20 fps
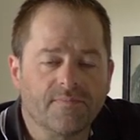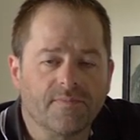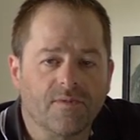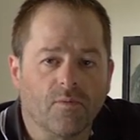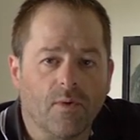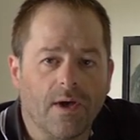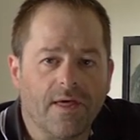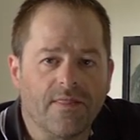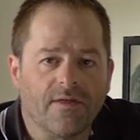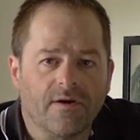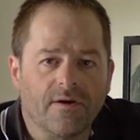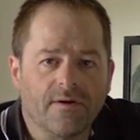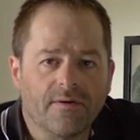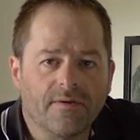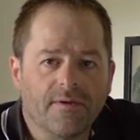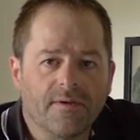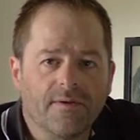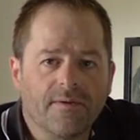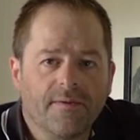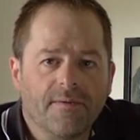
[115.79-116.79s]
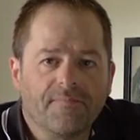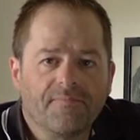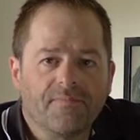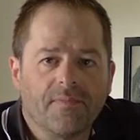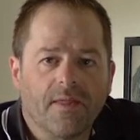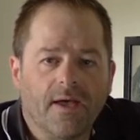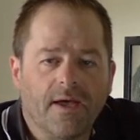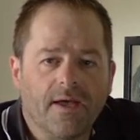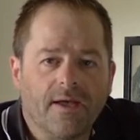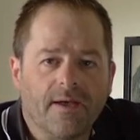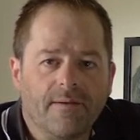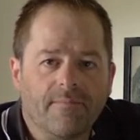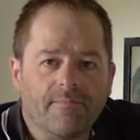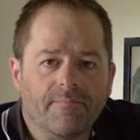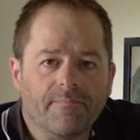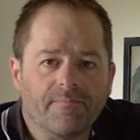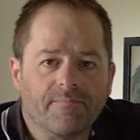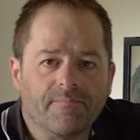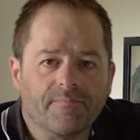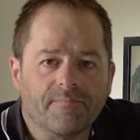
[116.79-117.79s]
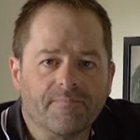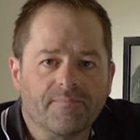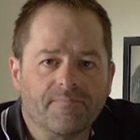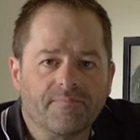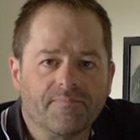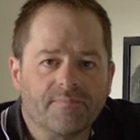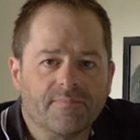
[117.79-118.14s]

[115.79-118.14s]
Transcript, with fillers: the weather um,